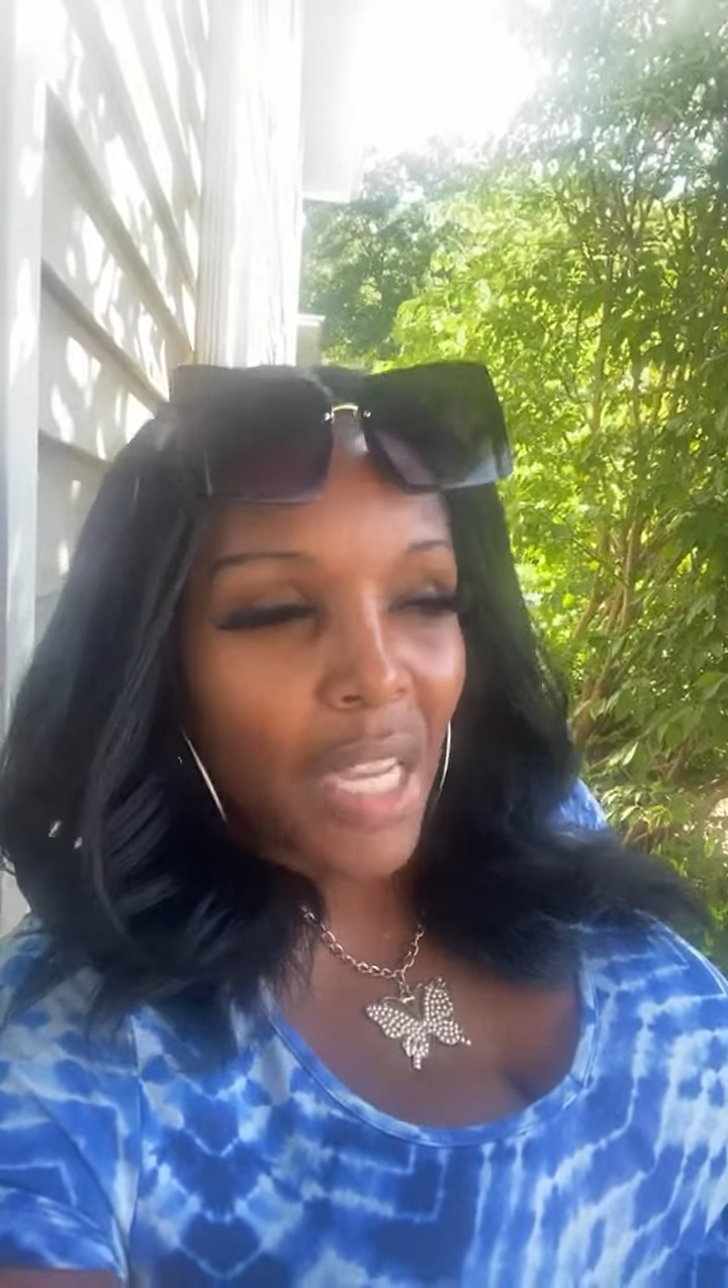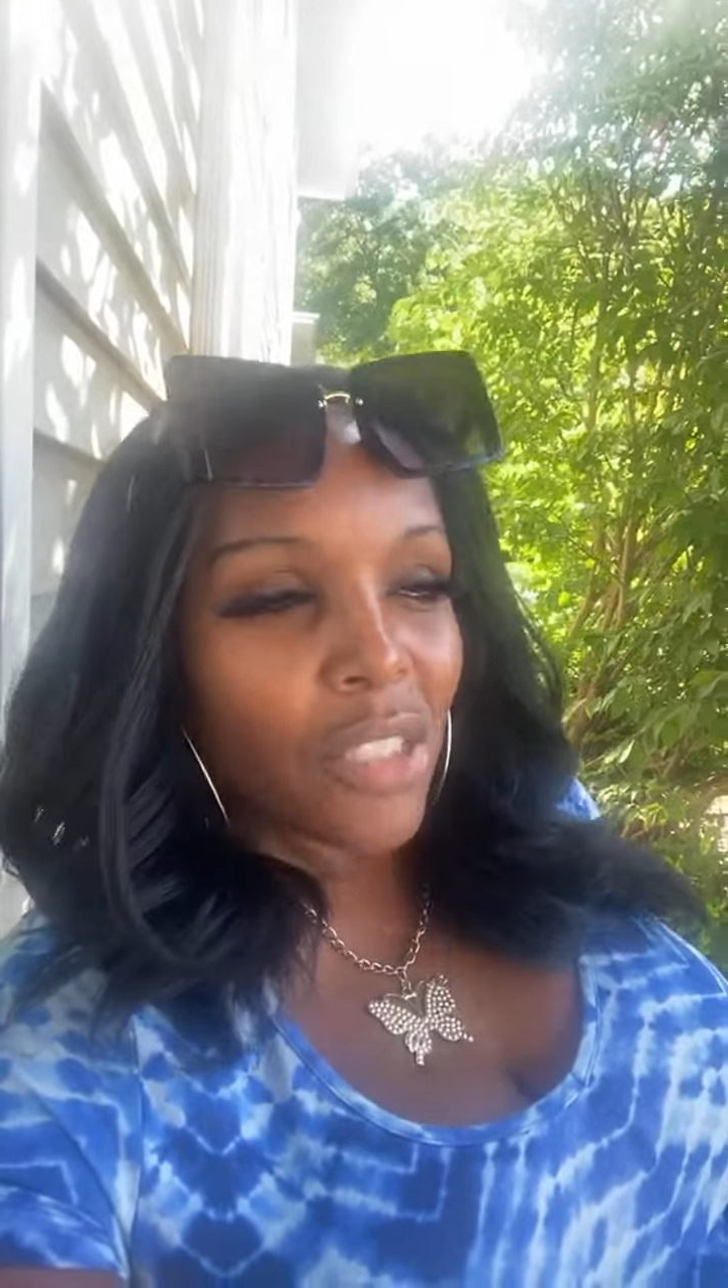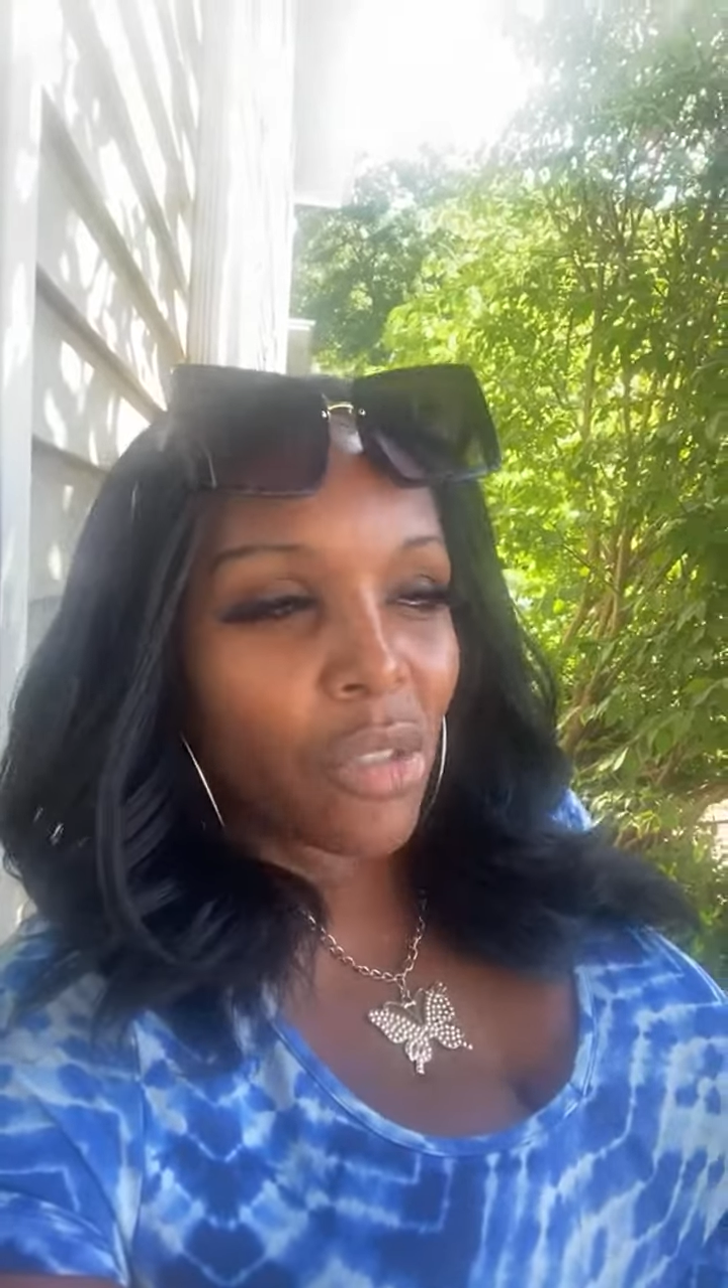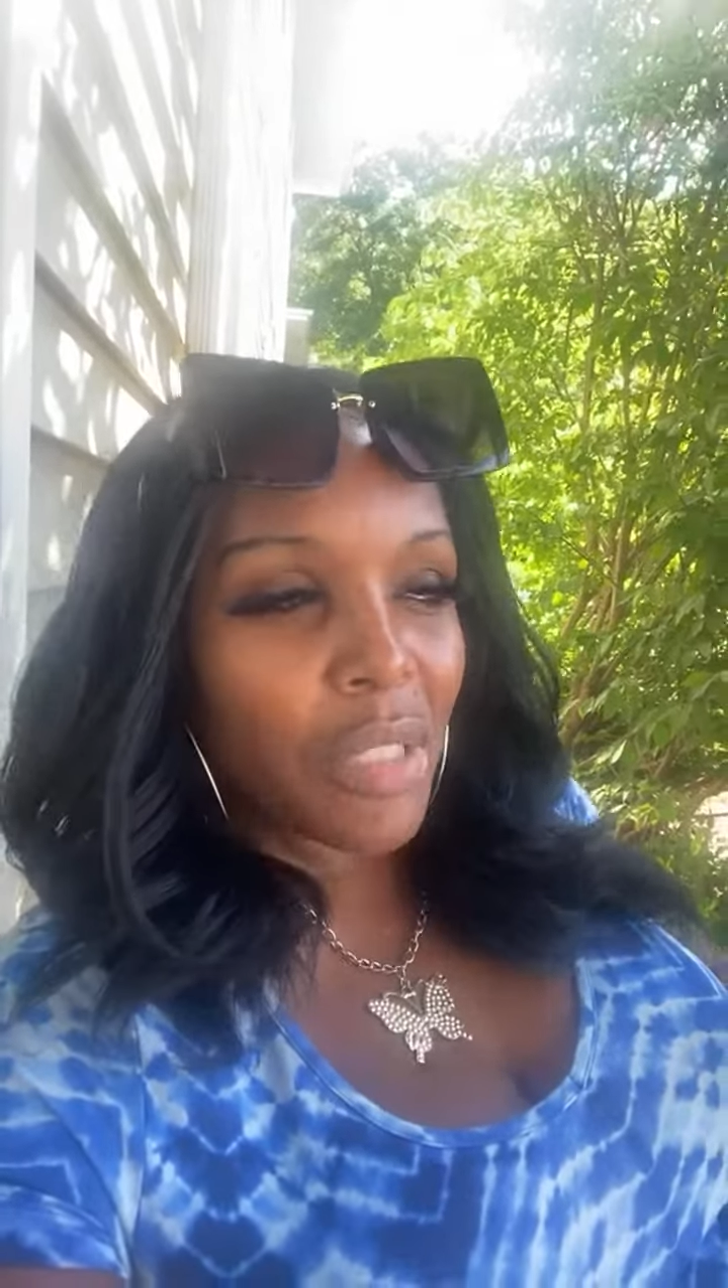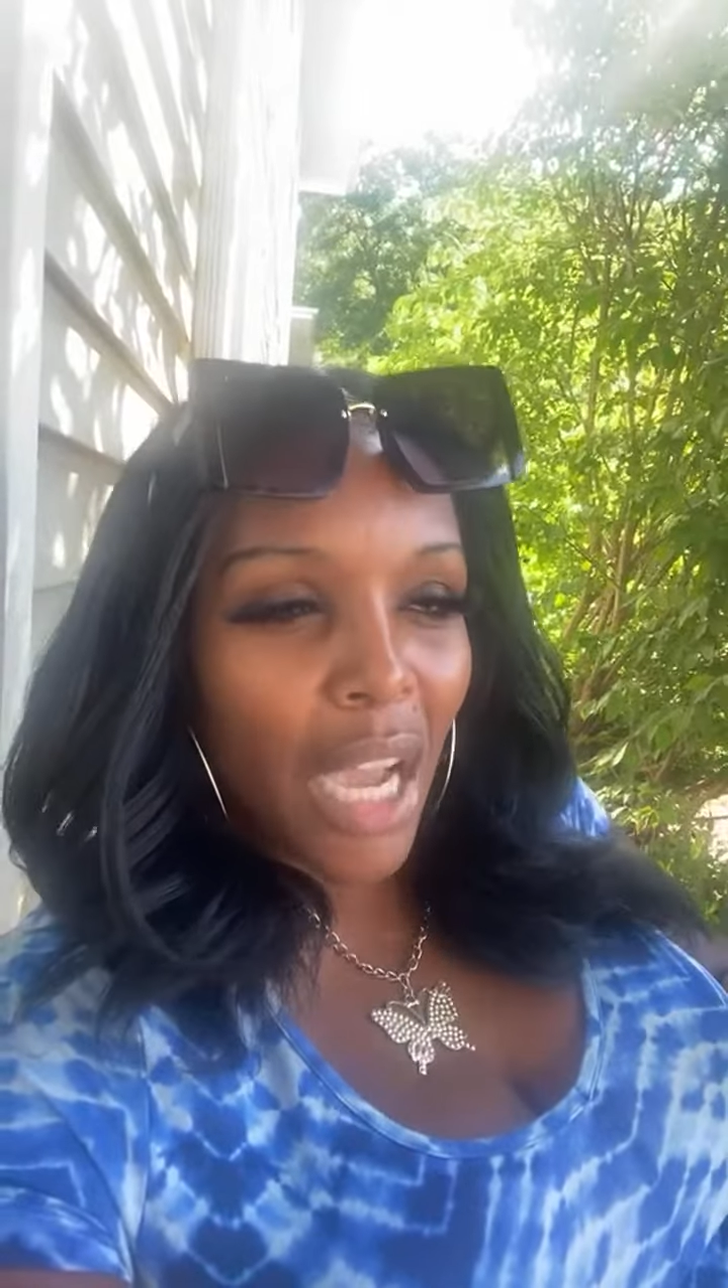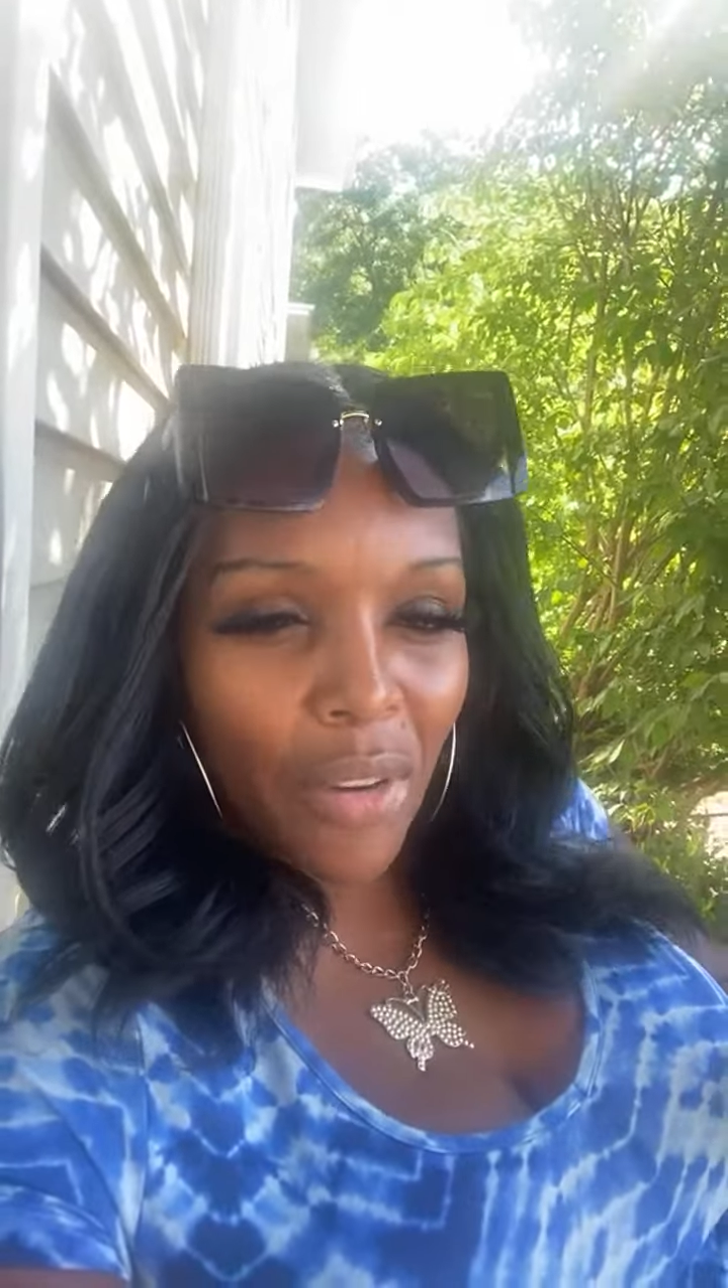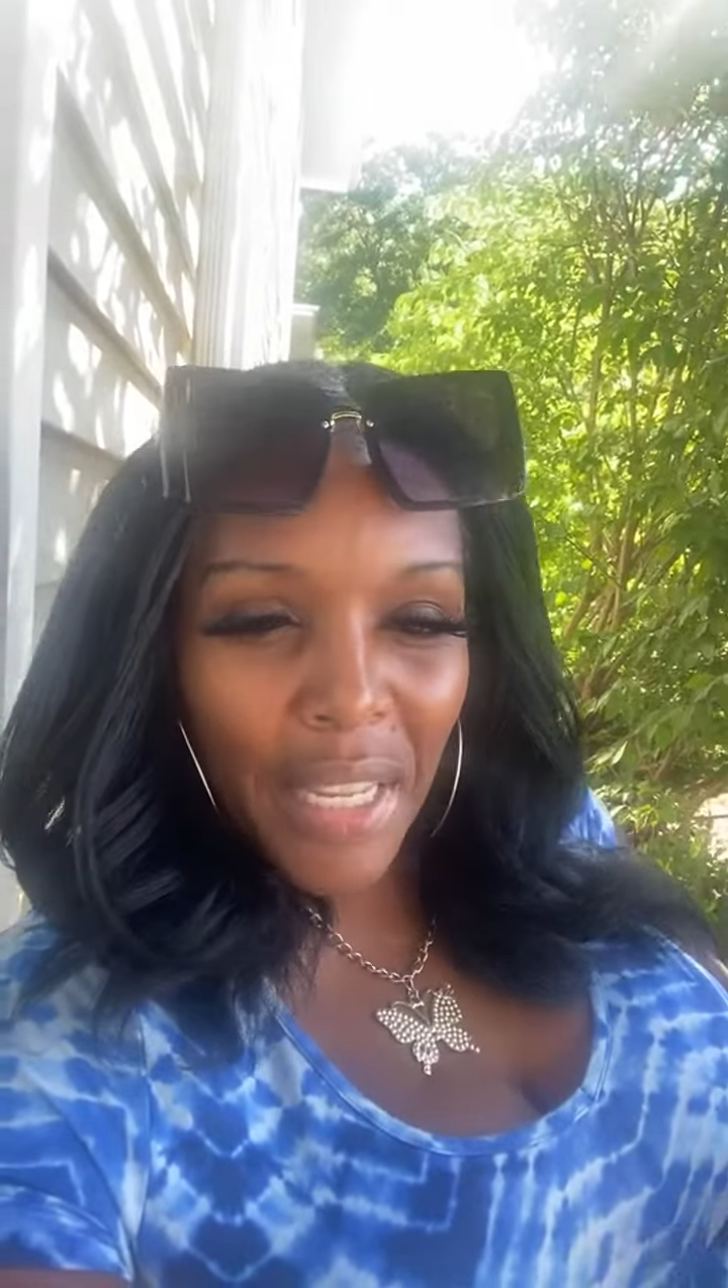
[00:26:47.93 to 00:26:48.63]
So now they